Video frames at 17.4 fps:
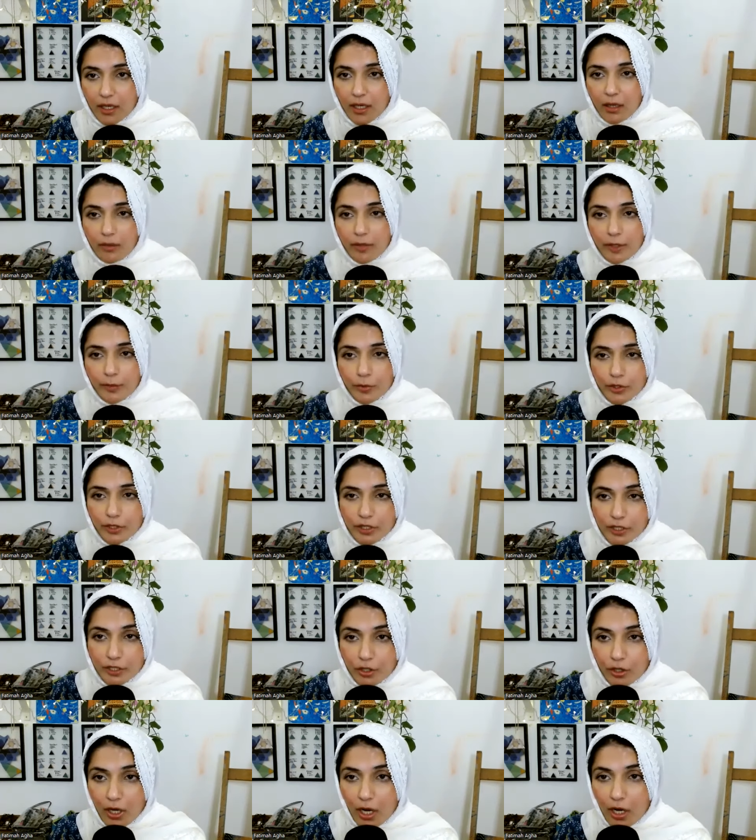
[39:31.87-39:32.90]
Allah might put it
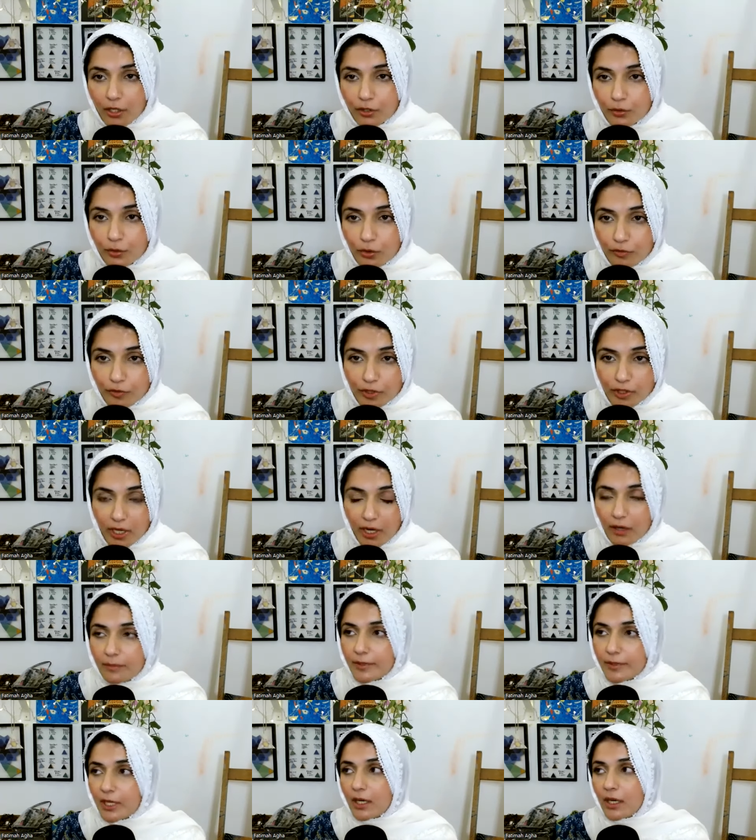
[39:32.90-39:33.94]
in your heart to go for therapy.